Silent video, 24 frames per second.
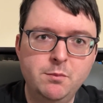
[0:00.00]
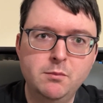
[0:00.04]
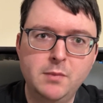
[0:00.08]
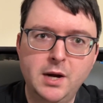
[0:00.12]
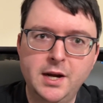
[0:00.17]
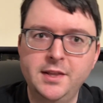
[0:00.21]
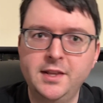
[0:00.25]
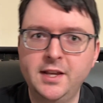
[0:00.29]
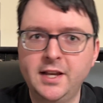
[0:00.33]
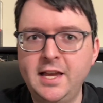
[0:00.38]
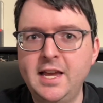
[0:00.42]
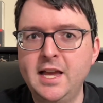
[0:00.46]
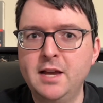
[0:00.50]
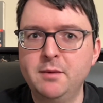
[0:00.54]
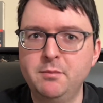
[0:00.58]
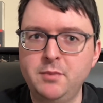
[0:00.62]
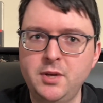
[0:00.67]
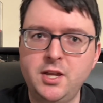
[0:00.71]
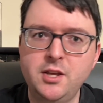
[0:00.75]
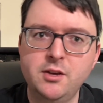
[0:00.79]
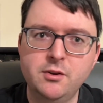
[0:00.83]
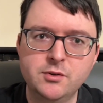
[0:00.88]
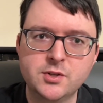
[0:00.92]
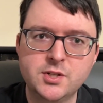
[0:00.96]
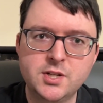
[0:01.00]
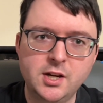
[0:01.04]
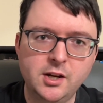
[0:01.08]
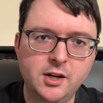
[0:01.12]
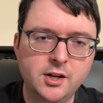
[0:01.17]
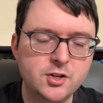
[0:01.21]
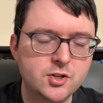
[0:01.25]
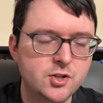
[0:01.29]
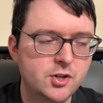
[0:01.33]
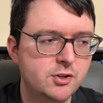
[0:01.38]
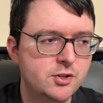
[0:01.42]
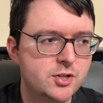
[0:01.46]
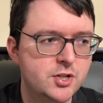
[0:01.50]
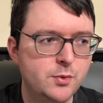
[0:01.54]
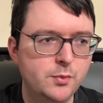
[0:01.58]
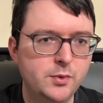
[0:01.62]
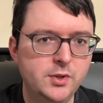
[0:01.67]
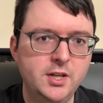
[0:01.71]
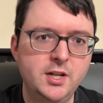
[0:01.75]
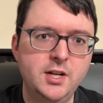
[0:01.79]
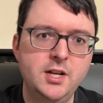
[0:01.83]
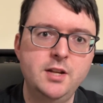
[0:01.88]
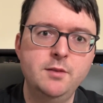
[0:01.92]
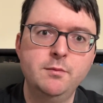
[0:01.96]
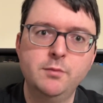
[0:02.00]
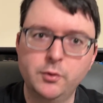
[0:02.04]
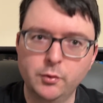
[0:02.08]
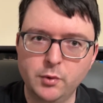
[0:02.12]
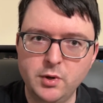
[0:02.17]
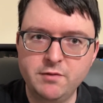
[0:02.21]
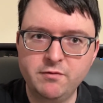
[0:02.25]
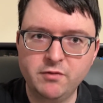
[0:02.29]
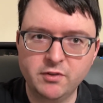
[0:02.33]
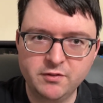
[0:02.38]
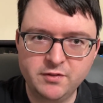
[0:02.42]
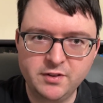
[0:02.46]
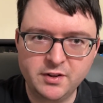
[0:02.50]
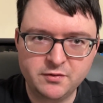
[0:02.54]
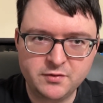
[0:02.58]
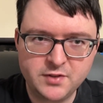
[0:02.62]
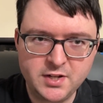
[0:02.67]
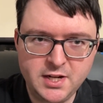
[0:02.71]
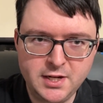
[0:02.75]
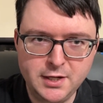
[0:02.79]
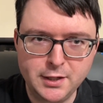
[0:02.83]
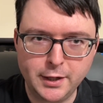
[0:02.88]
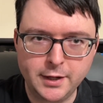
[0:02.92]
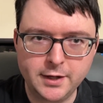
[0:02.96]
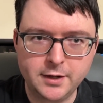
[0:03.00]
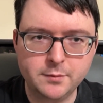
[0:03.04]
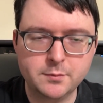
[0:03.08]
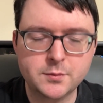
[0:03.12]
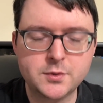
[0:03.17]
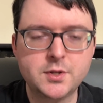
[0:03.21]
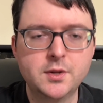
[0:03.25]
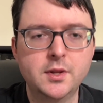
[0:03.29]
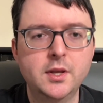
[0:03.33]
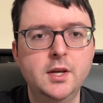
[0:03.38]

mind they can't be used in conjunction with any 3 for 15 items.